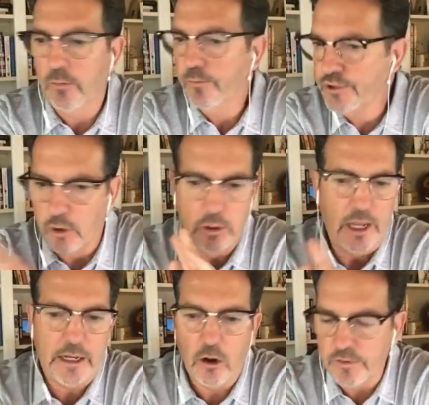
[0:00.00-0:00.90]
Salt
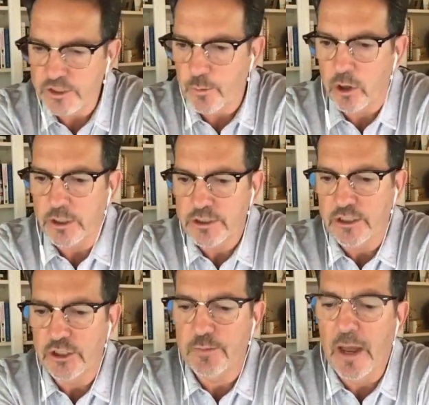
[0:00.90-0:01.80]
Lake and all these markets I
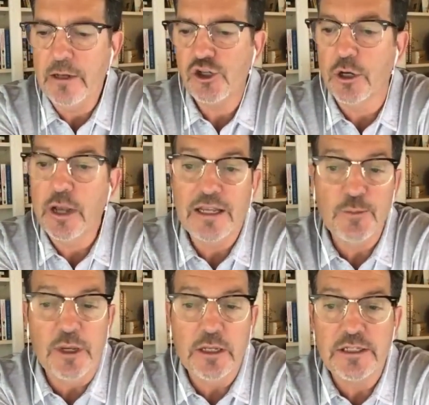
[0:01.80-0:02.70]
just mentioned as
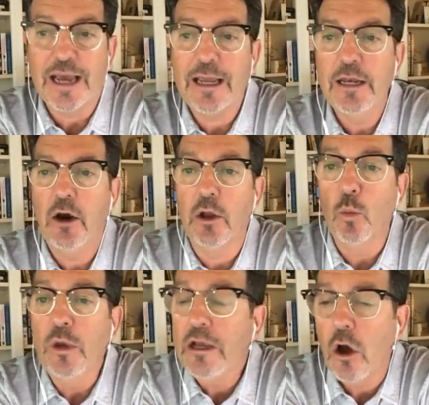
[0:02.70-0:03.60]
being secondary.
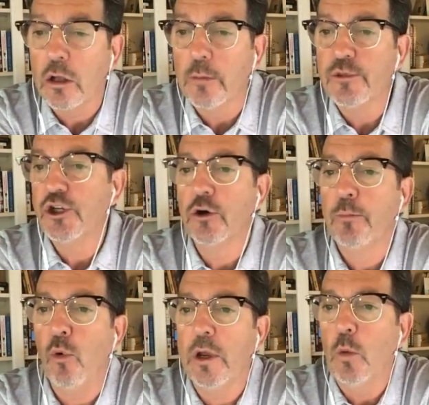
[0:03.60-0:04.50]
We call them tier
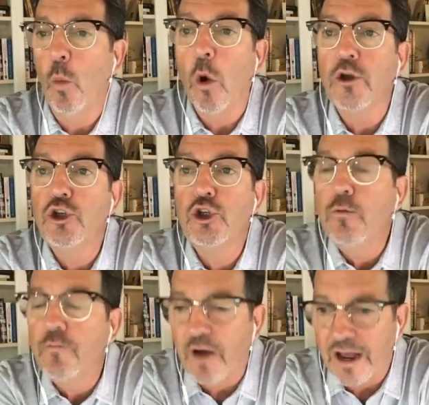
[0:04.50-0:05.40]

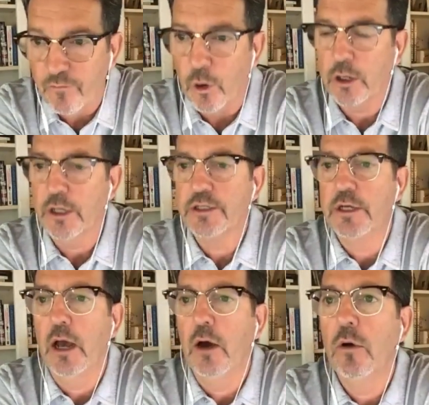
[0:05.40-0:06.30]
0.125 markets
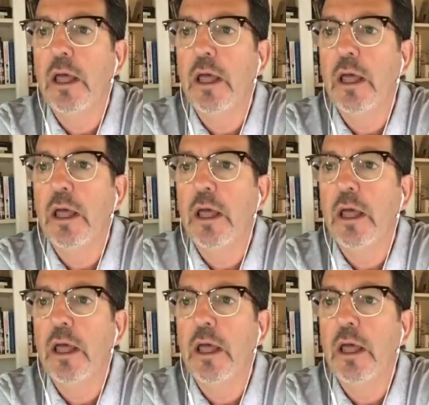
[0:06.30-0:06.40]
now.